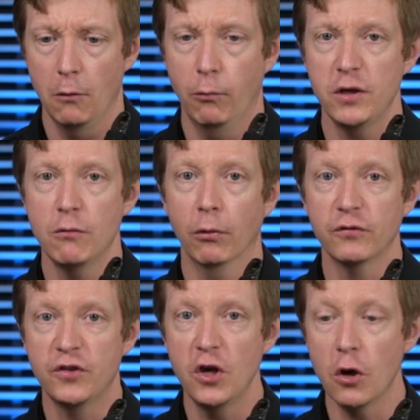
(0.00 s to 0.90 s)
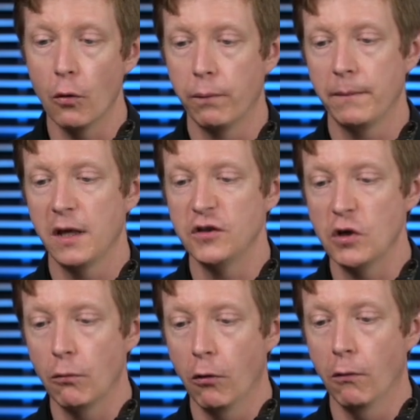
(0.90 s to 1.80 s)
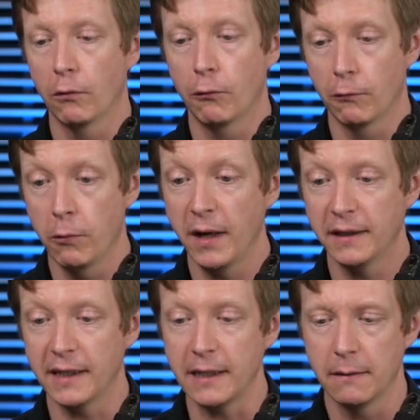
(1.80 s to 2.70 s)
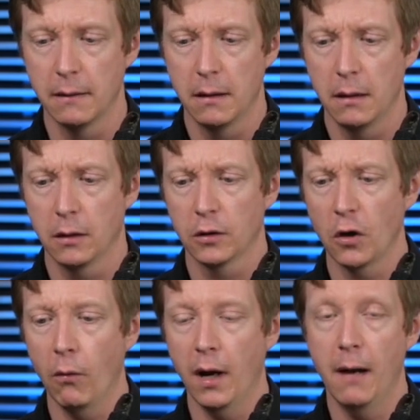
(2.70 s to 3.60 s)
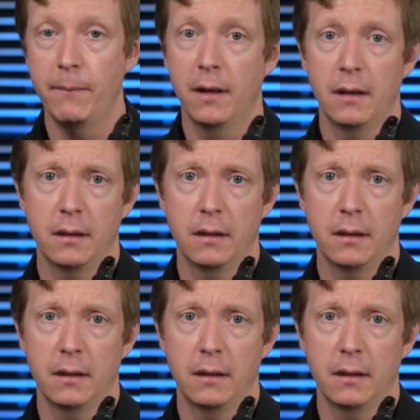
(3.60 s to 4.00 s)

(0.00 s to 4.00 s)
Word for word: What you will do is you will quickly go up,